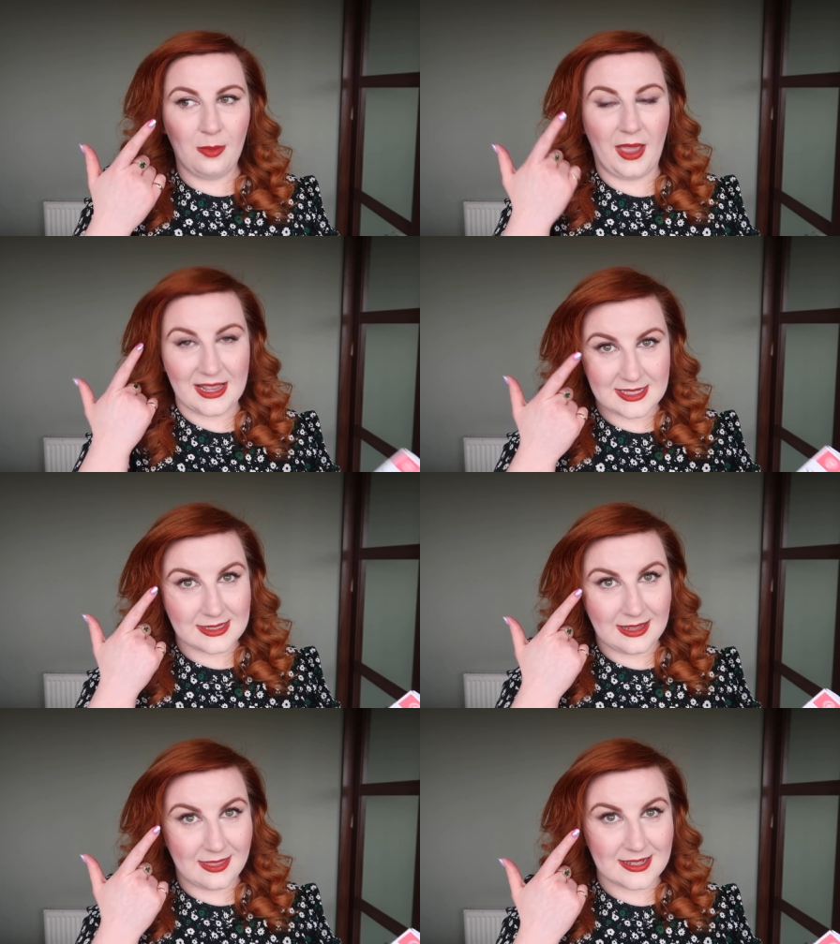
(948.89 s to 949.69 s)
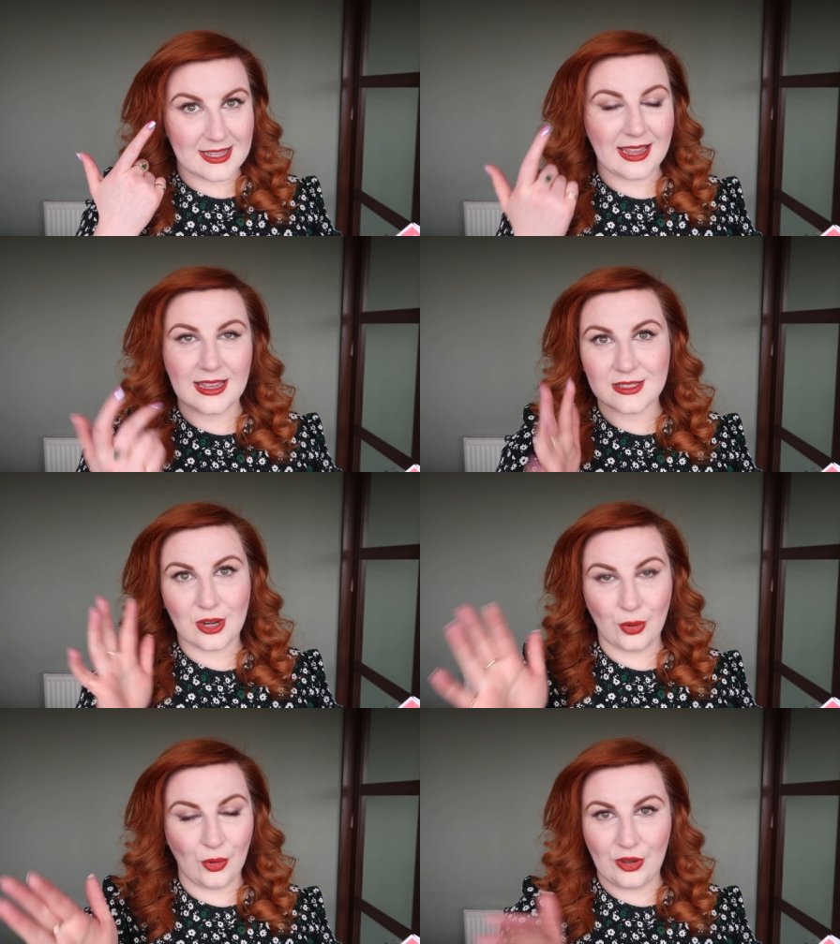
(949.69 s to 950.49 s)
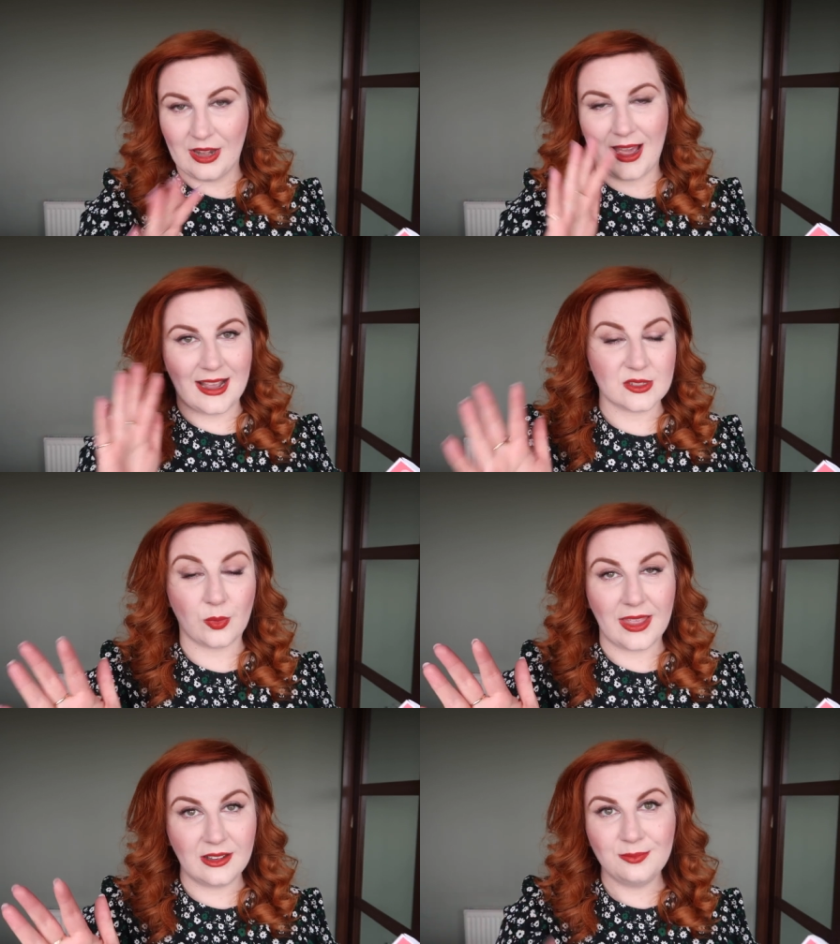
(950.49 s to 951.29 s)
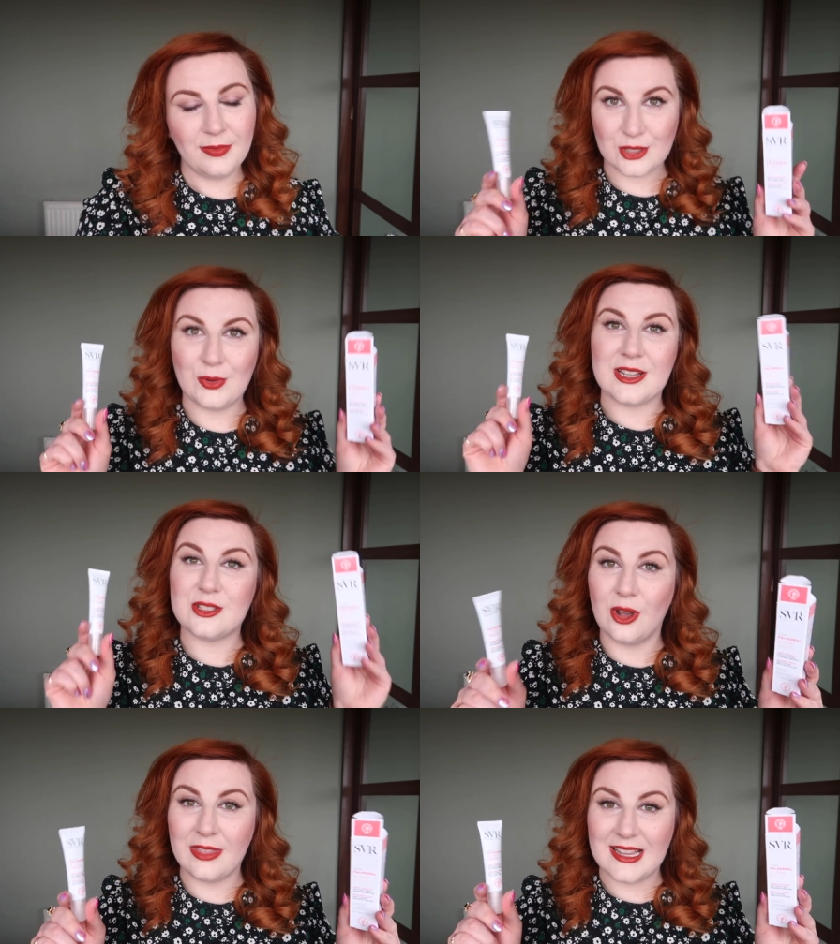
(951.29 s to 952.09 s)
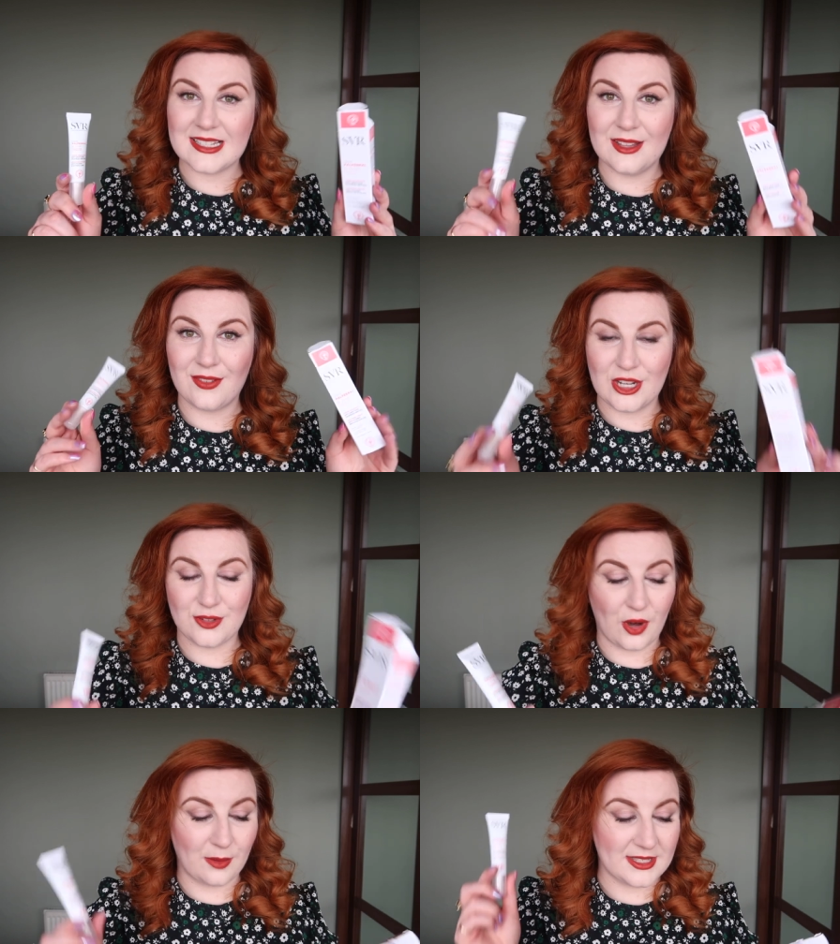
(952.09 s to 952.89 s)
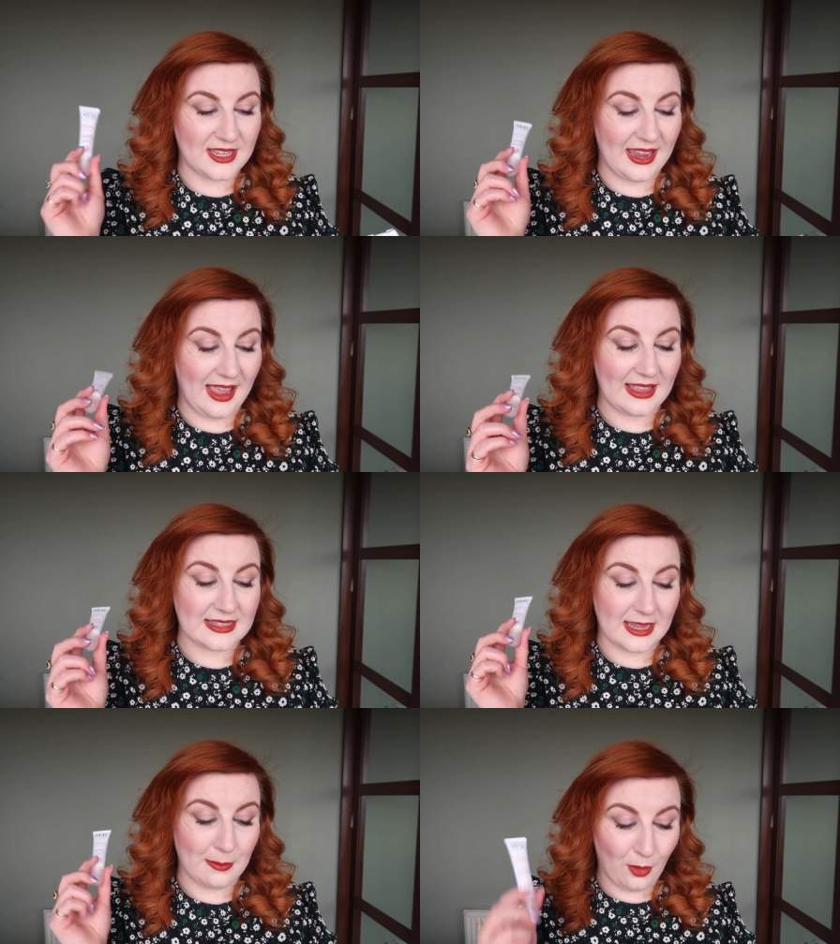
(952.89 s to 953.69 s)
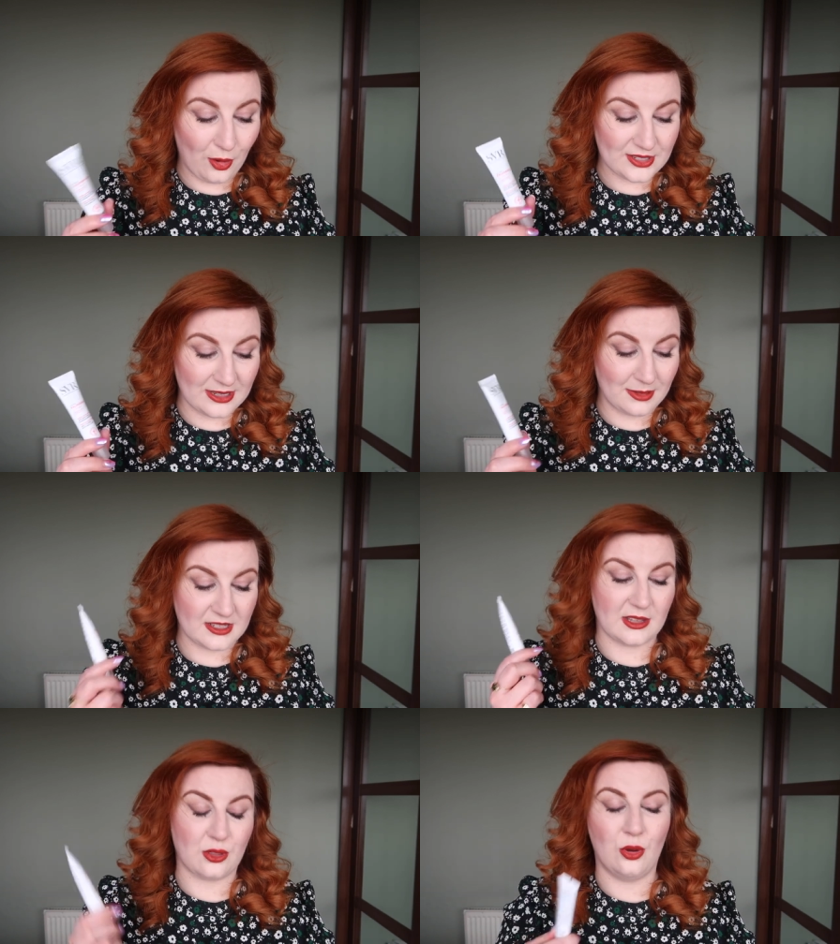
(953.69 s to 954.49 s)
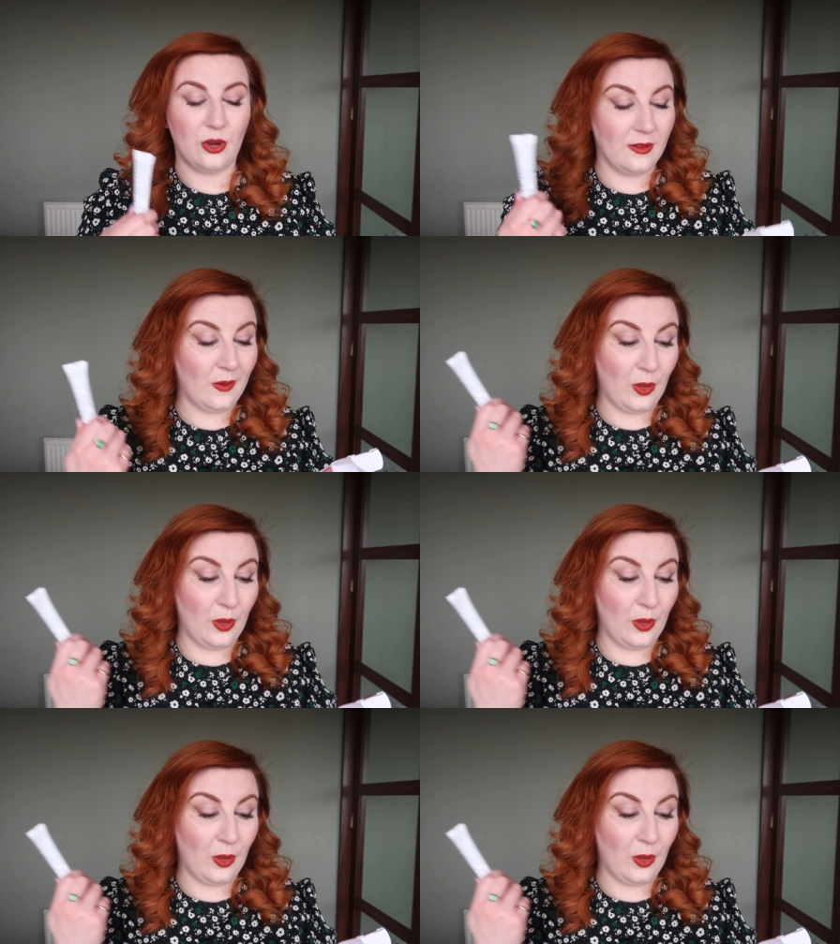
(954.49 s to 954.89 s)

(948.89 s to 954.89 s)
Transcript: But as I say, this eye has now gone as well. So I saw this in the French pharmacy and I bought it because I thought,